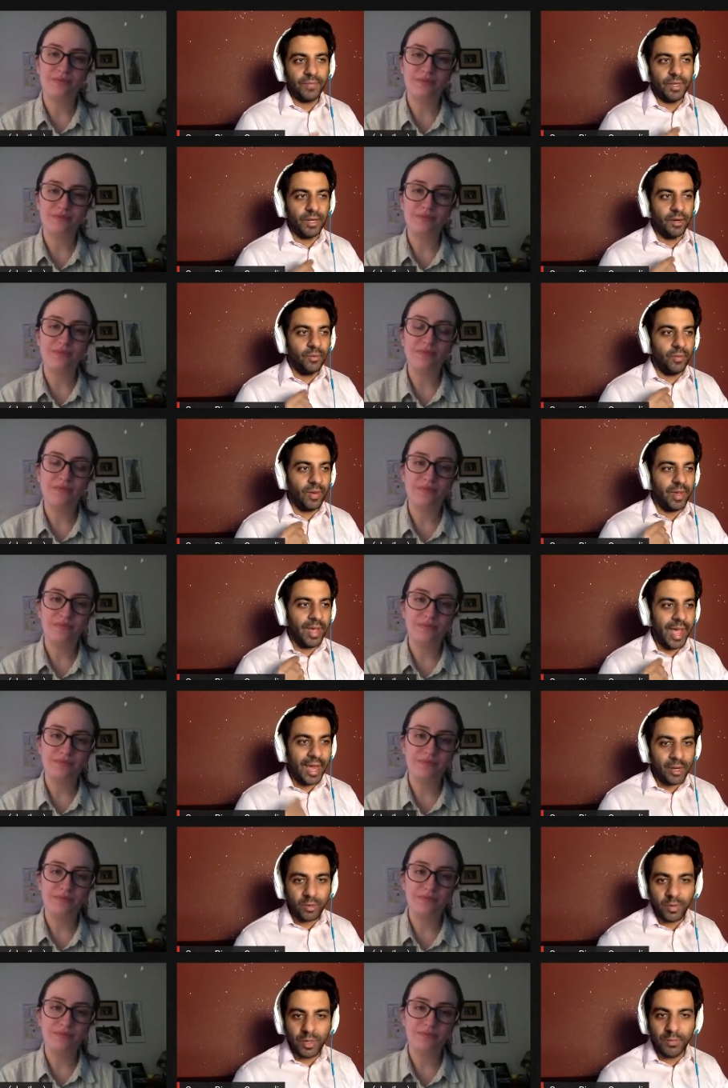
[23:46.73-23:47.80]
Speaker 1: you know,
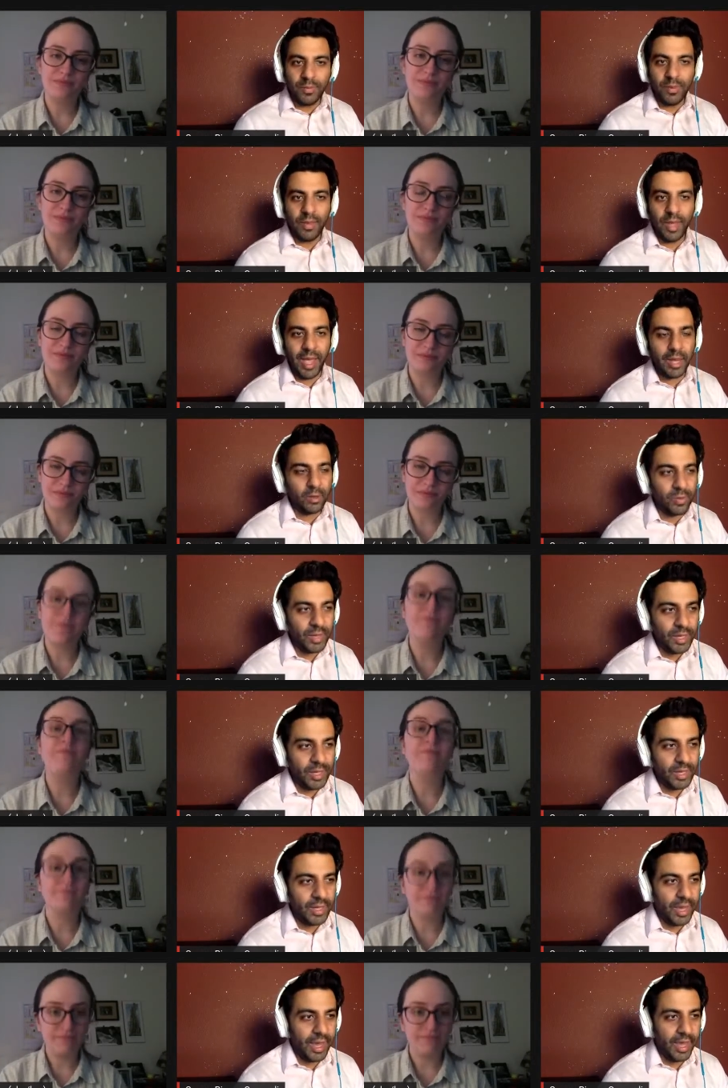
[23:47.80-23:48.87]
equity,
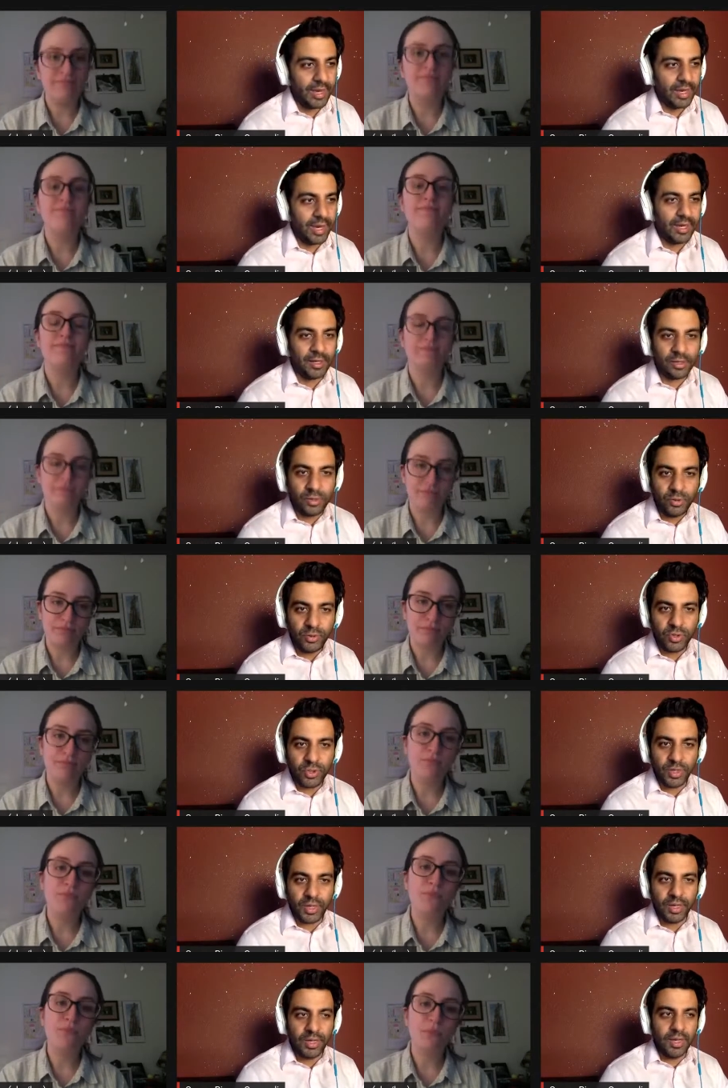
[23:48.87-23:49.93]
equity and
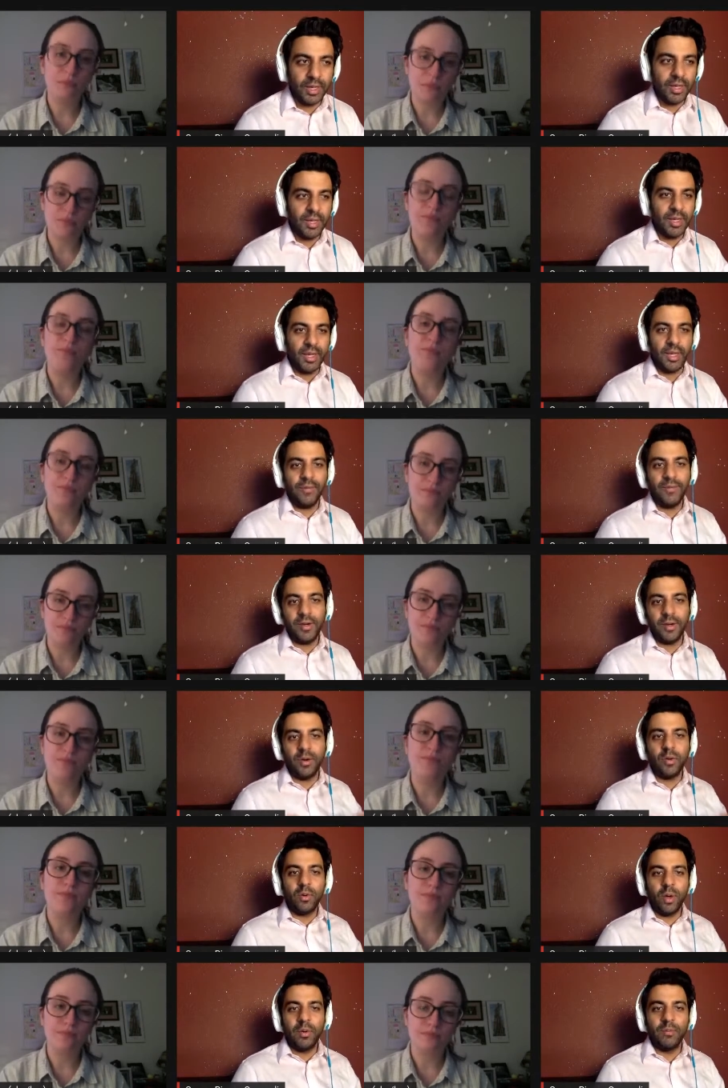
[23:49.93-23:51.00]
inclusion, even in,
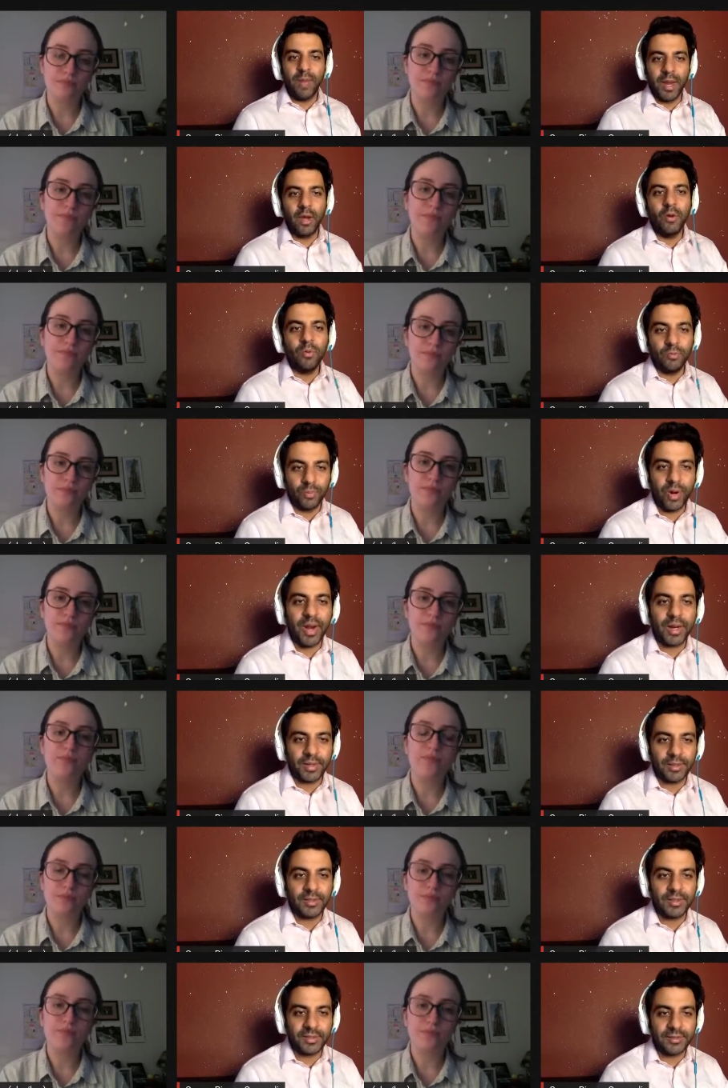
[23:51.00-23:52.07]
in my own
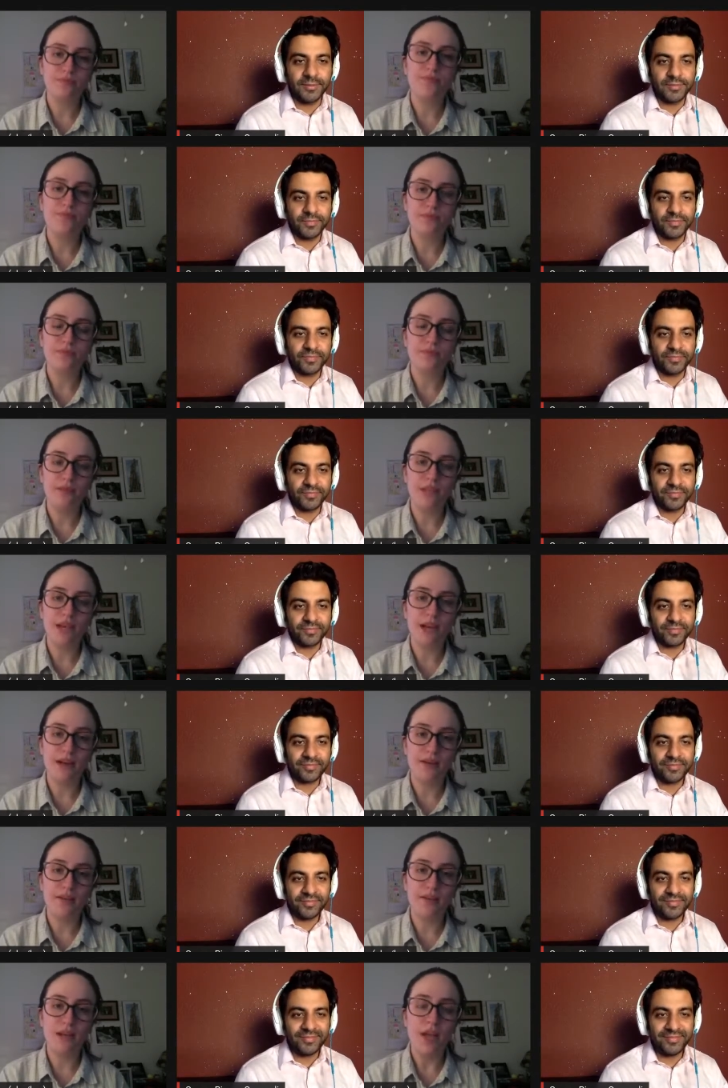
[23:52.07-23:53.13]
practice.
Speaker 2: Yeah.
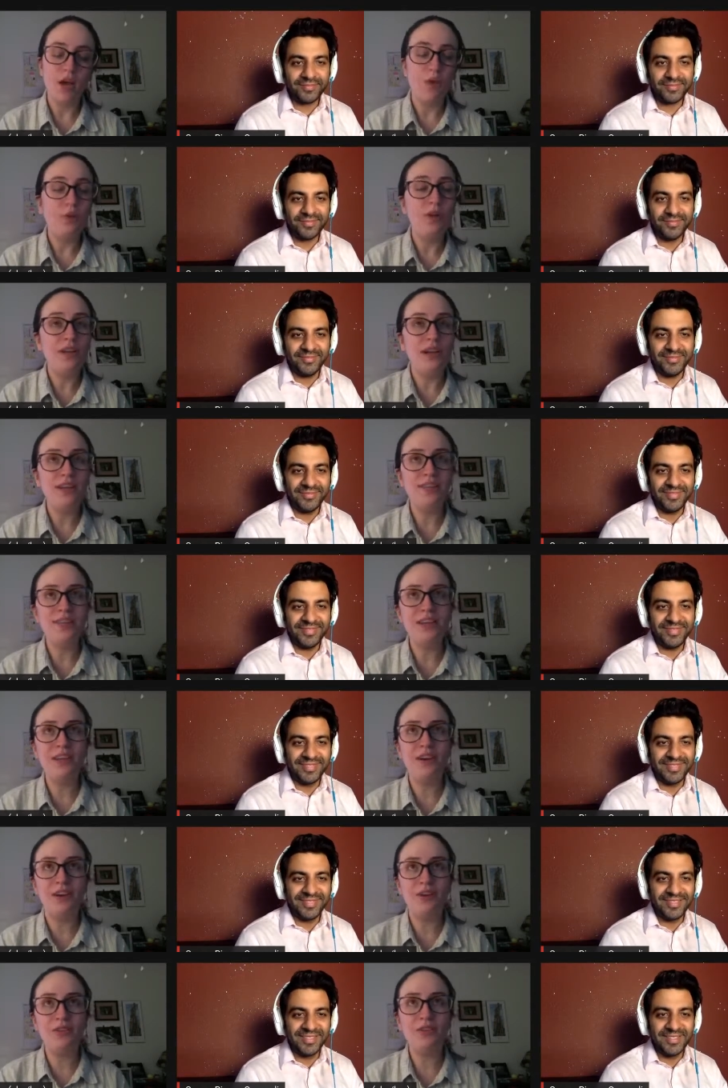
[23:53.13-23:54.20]
Well, and I think
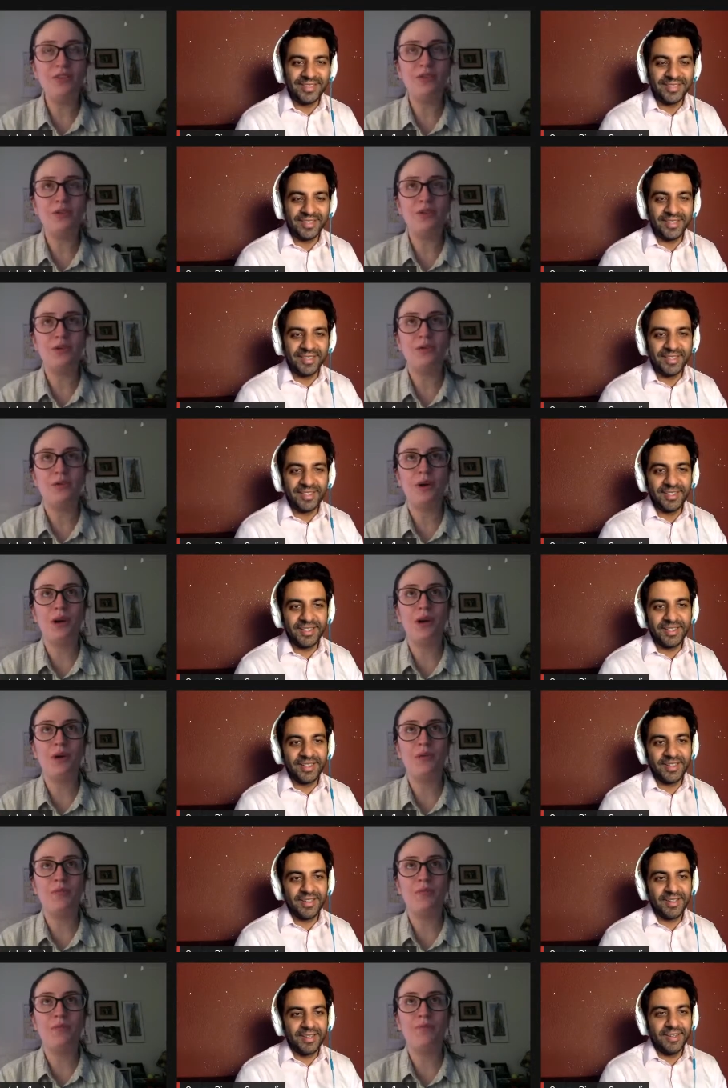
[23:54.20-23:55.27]
also
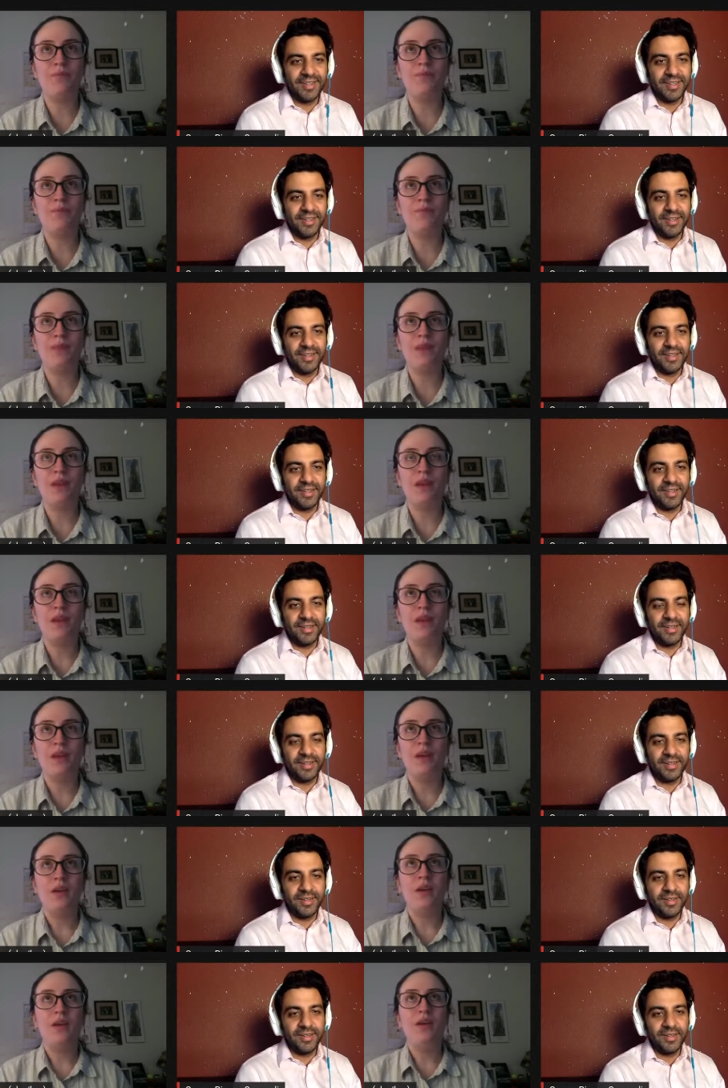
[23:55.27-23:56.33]
um,
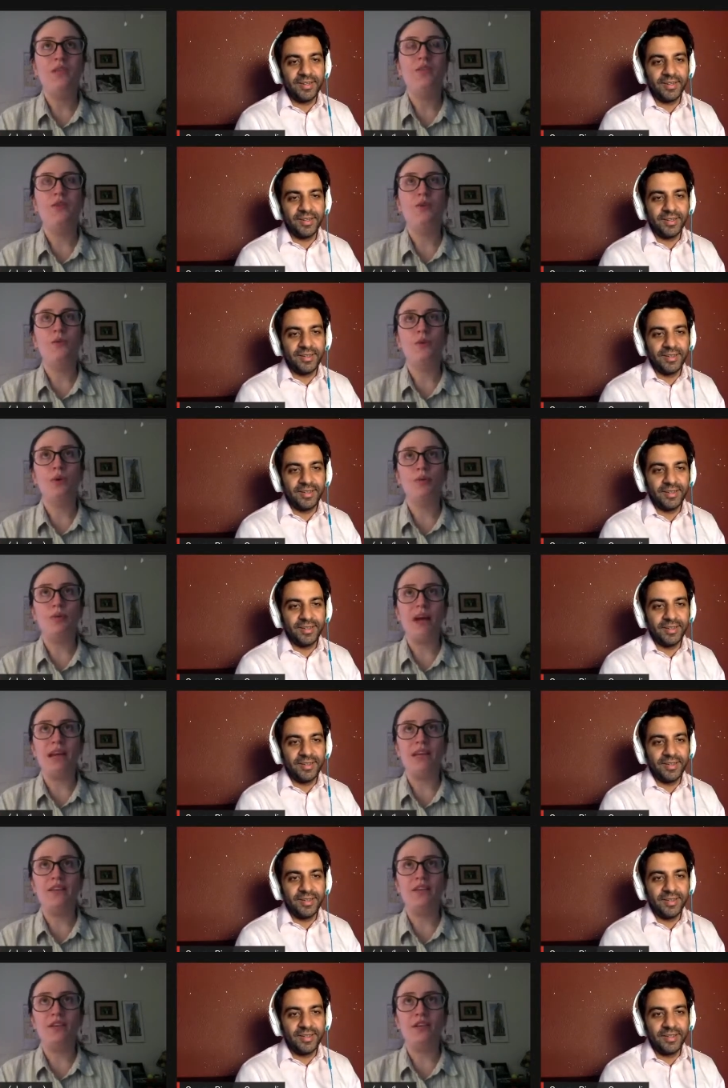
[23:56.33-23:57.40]
the
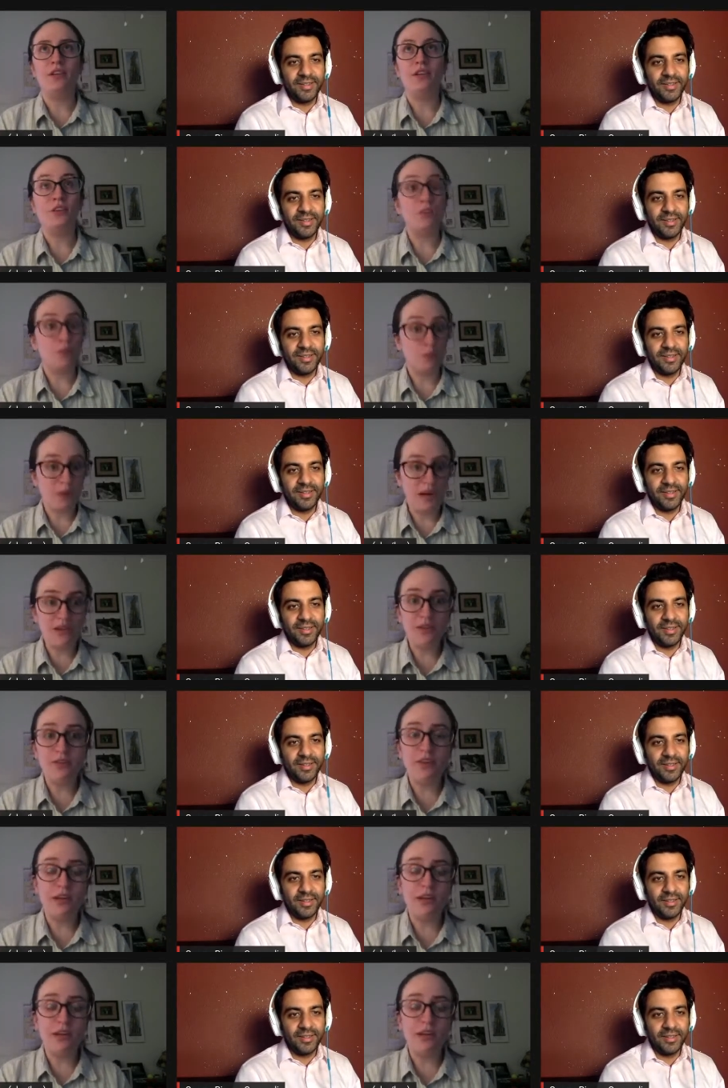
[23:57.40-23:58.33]
reminder the reminder of